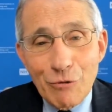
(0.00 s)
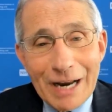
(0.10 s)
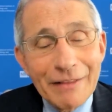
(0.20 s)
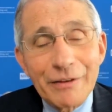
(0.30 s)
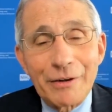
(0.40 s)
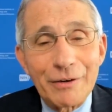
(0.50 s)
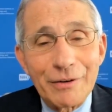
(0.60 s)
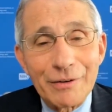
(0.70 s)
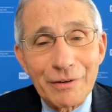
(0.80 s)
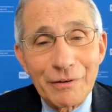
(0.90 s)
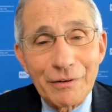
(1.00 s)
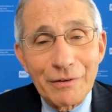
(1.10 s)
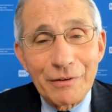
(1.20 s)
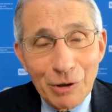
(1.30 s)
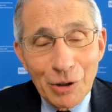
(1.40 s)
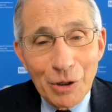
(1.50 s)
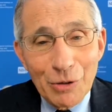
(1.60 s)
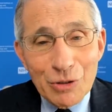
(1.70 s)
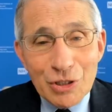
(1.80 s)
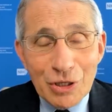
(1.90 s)
render the viral
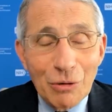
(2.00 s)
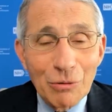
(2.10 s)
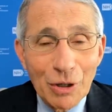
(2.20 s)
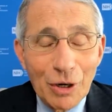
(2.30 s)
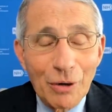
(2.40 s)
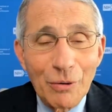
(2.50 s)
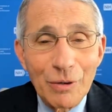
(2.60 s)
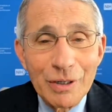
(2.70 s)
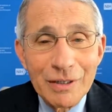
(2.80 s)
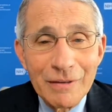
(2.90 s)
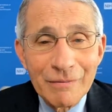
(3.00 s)
load so low